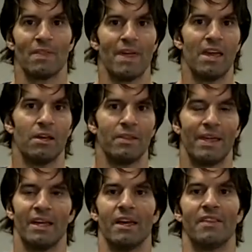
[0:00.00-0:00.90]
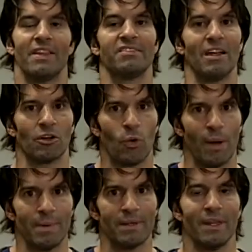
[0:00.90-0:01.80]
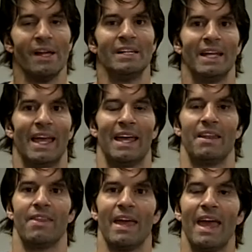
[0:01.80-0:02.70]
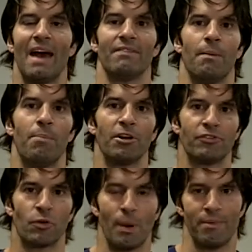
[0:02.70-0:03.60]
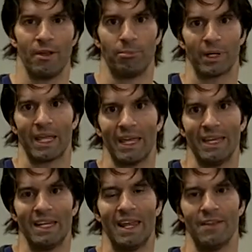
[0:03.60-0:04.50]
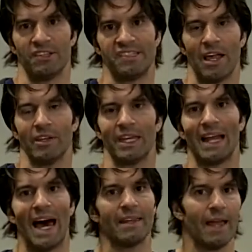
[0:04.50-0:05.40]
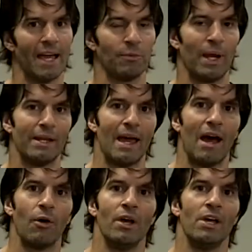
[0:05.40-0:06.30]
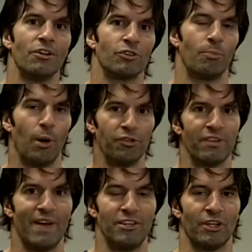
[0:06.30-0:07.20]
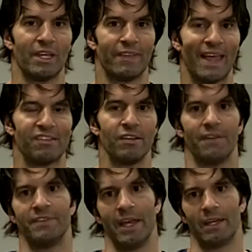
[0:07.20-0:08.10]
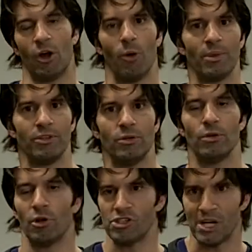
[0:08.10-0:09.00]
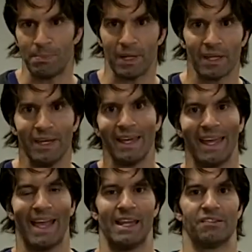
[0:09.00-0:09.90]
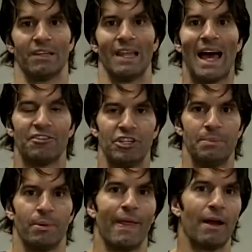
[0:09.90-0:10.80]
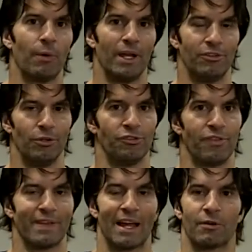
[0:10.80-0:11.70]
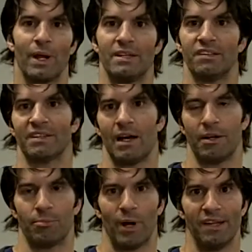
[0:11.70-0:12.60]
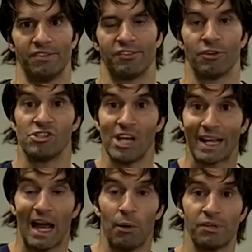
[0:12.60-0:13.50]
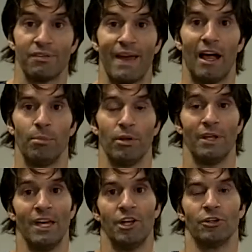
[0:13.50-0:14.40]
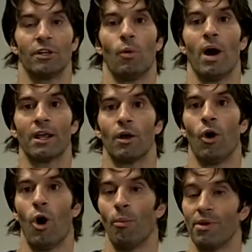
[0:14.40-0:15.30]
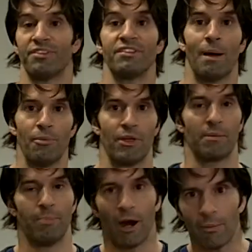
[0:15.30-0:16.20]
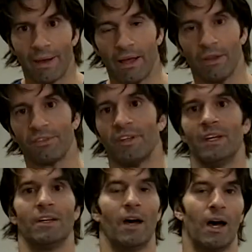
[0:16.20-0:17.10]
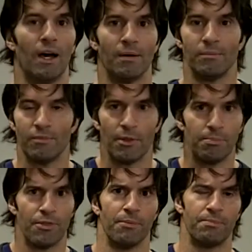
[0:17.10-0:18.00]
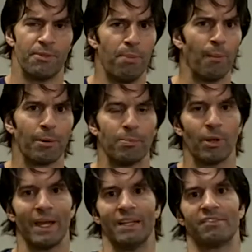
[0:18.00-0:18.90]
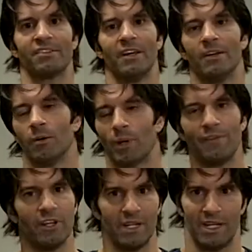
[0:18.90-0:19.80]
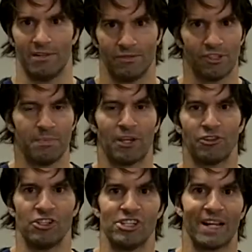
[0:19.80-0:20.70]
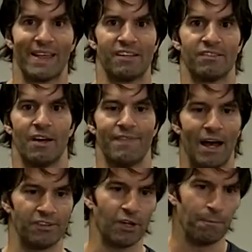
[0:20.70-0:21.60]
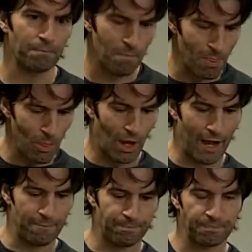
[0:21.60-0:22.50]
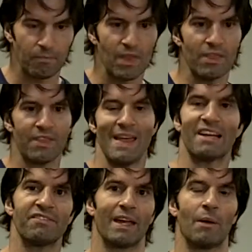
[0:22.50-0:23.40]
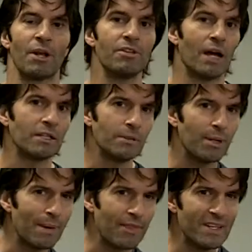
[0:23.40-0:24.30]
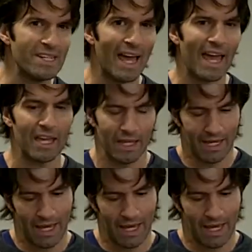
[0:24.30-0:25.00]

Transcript: They sell equipment, and they have a bunch of equipment they're bringing in, and they're selling it online right now. So post-event, you can get that stuff, take it home with you, no shipping, and it's a lot cheaper that way too. So they got great discounted prices. So check out what's available. You're going to want to go home with something, barbells, the bumper plates, whatever you need. Just make sure you check that stuff out. So the next thing, I want to talk a little bit about the day.